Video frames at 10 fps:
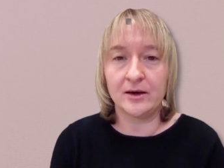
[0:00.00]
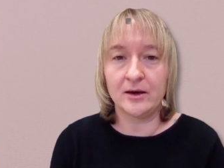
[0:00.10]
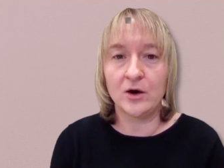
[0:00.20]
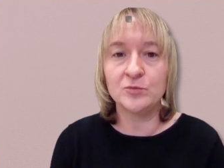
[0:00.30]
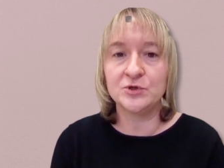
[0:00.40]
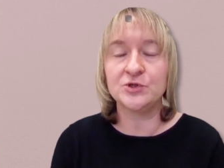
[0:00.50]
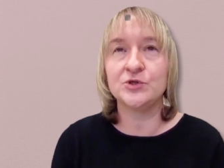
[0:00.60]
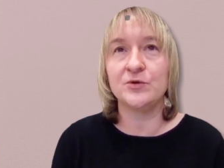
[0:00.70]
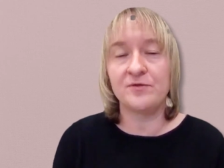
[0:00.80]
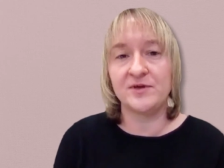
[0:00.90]
helped
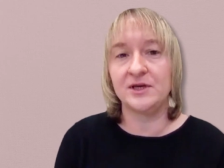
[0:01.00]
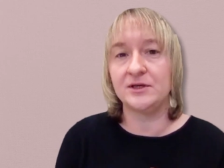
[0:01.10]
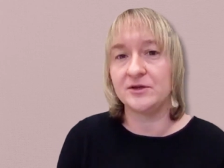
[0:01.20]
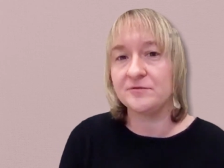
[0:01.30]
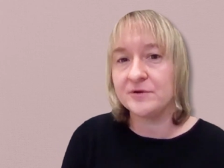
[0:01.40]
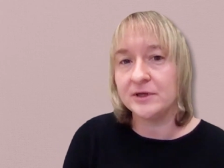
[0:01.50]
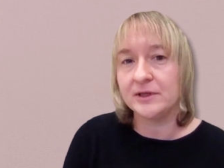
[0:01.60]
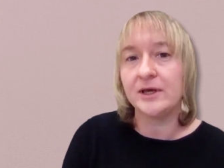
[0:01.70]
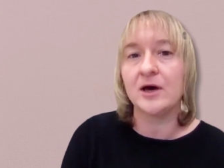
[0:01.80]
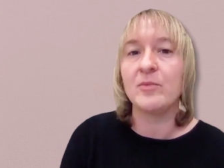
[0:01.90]
you think
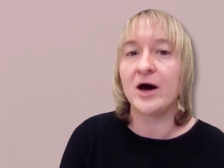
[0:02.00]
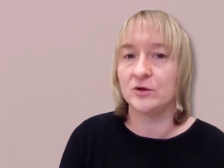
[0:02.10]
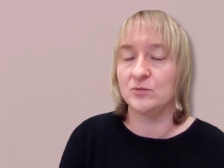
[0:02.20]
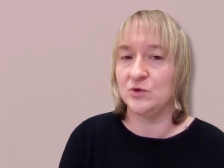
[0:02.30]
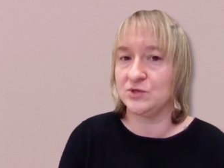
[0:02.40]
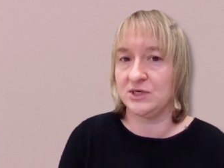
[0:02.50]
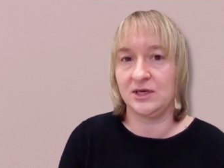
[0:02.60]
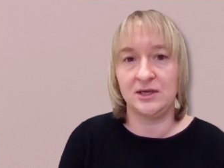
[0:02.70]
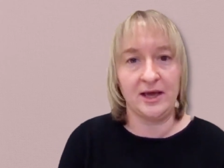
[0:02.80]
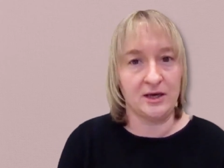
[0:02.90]
differently about music
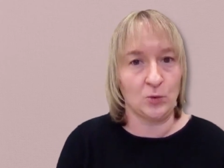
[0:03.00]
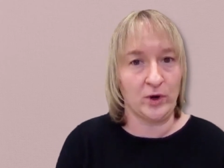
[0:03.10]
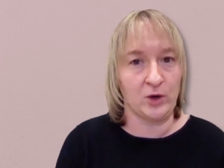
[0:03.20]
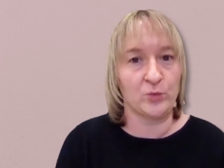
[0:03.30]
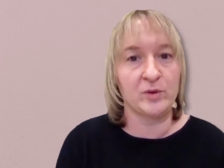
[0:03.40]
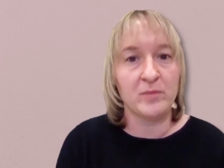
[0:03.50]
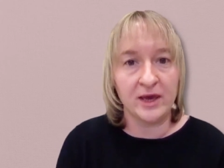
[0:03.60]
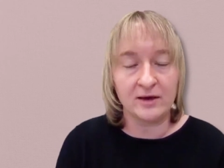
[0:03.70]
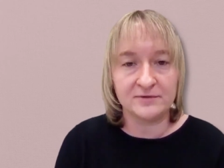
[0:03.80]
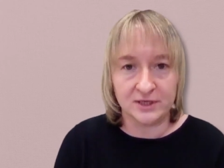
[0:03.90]
in any way? We may
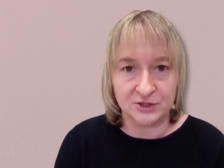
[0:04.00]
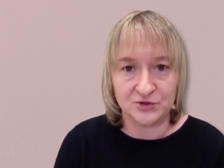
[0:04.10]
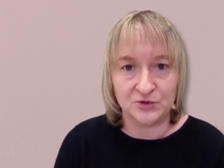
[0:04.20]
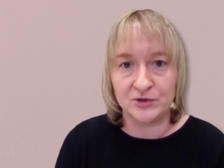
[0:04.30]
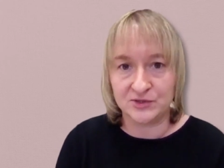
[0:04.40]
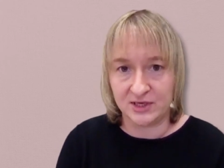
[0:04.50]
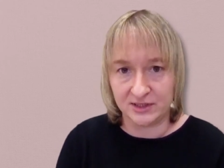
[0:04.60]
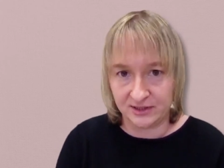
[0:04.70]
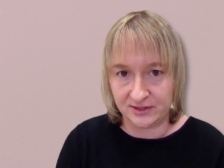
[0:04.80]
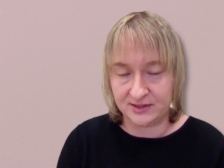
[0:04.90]
have touched on those
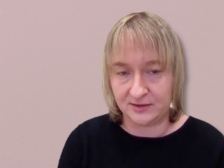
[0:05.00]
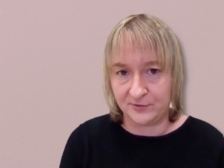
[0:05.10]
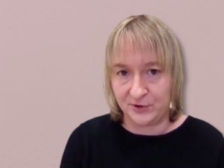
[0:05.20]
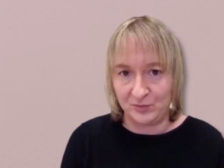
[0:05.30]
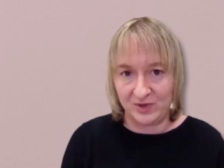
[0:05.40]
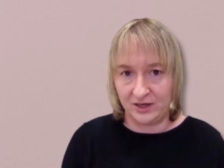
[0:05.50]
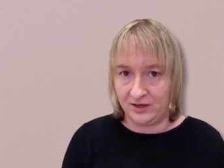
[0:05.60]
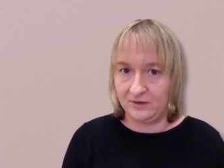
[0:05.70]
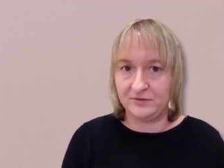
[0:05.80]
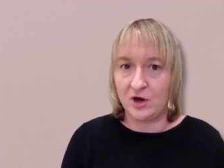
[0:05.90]
ideas at the very
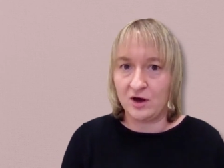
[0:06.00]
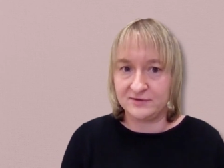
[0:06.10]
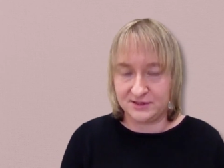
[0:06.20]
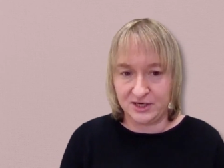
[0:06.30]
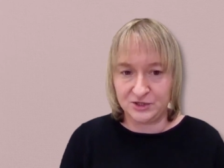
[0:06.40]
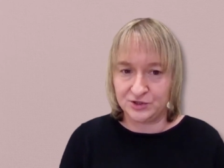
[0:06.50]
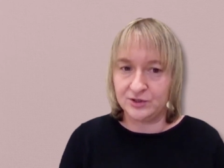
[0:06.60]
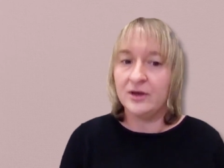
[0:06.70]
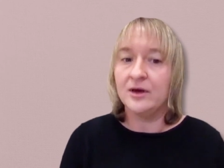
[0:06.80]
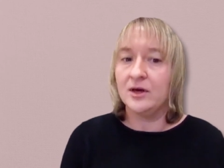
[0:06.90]
beginning of the
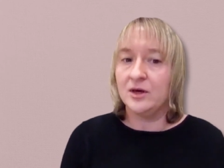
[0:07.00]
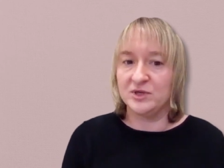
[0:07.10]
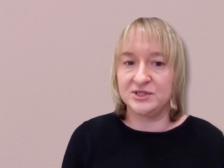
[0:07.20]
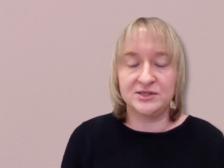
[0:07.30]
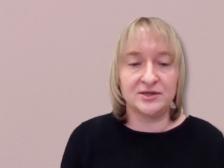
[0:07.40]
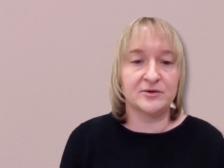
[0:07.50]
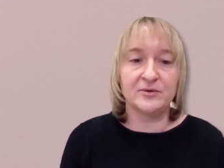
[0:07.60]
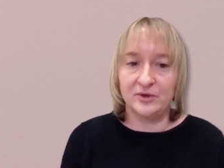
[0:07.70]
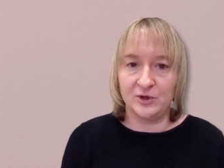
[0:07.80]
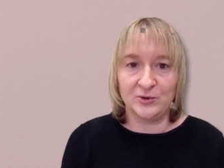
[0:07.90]
conversation, but still,
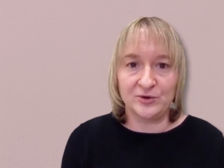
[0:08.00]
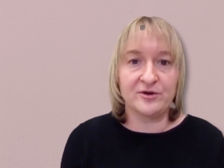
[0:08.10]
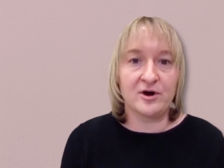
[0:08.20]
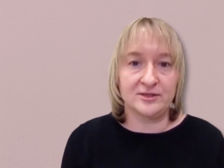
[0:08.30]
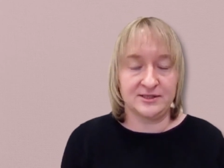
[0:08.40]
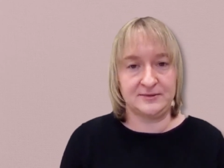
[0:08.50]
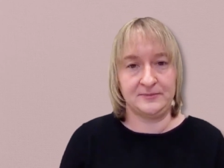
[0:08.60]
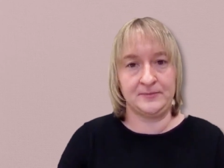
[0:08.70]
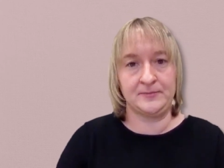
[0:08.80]
your thoughts.